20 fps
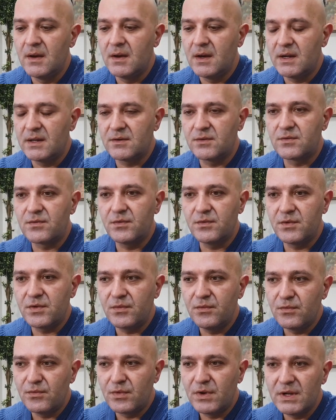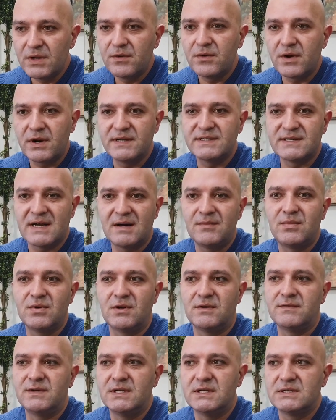And a really good
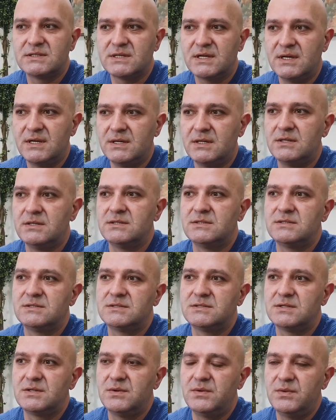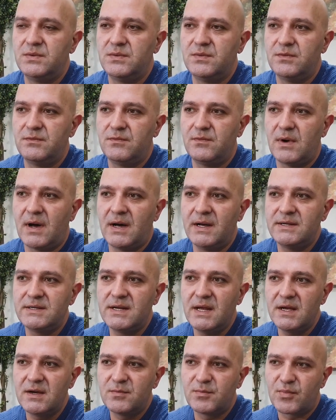example of this is, I
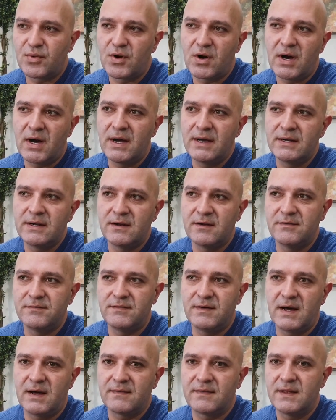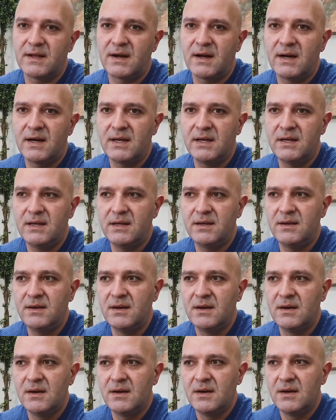take pride in the fact that I
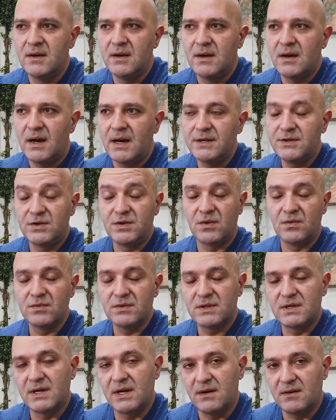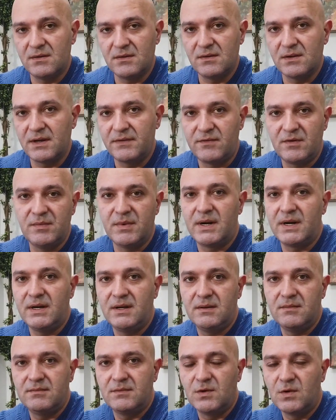don't tell
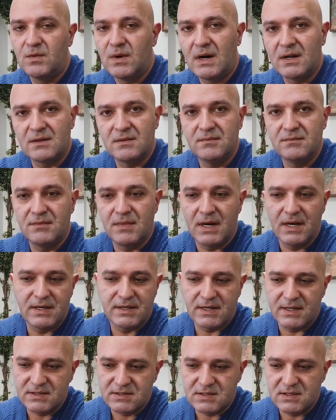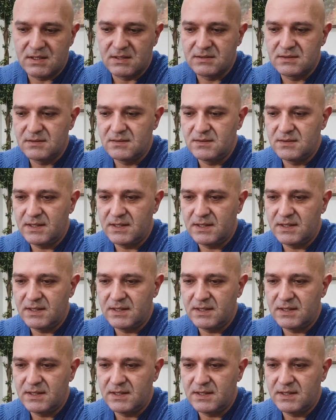everybody go out and buy a Tesla.